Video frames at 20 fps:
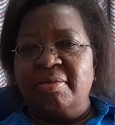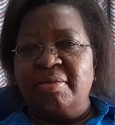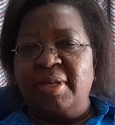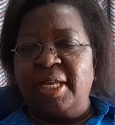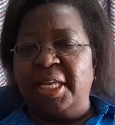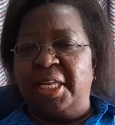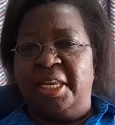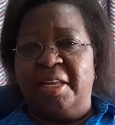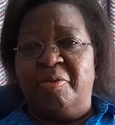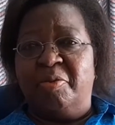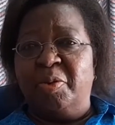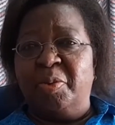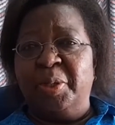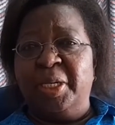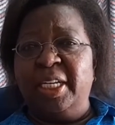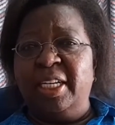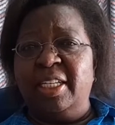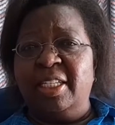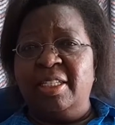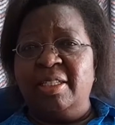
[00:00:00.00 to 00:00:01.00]
It never
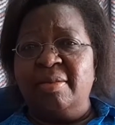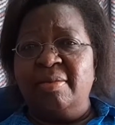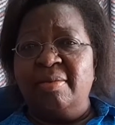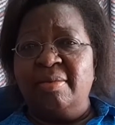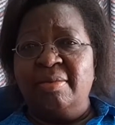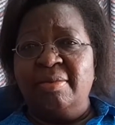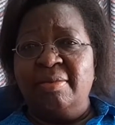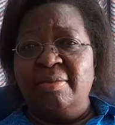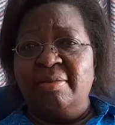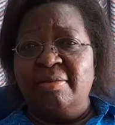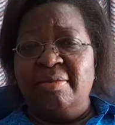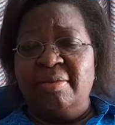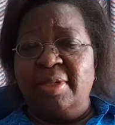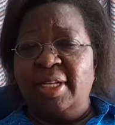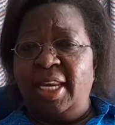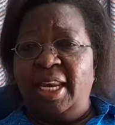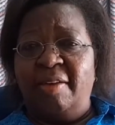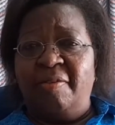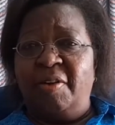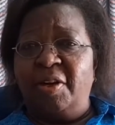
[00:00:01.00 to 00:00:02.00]
works. It
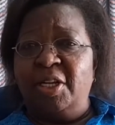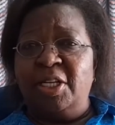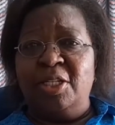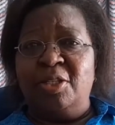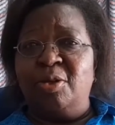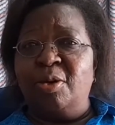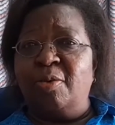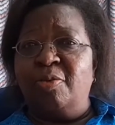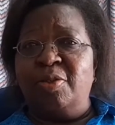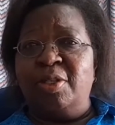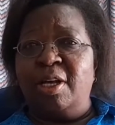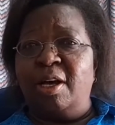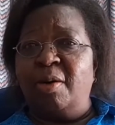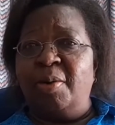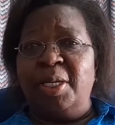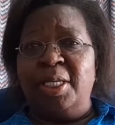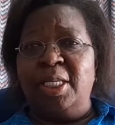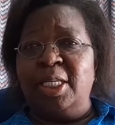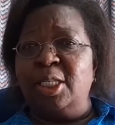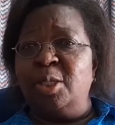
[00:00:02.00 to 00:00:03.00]
never resolves our
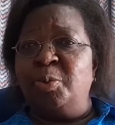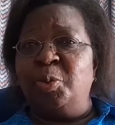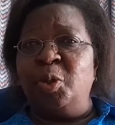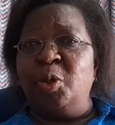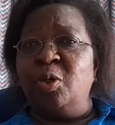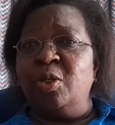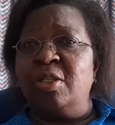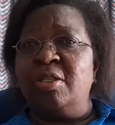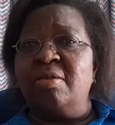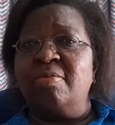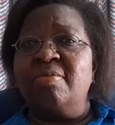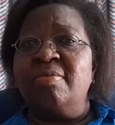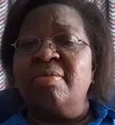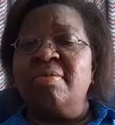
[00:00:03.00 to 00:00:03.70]
disputes.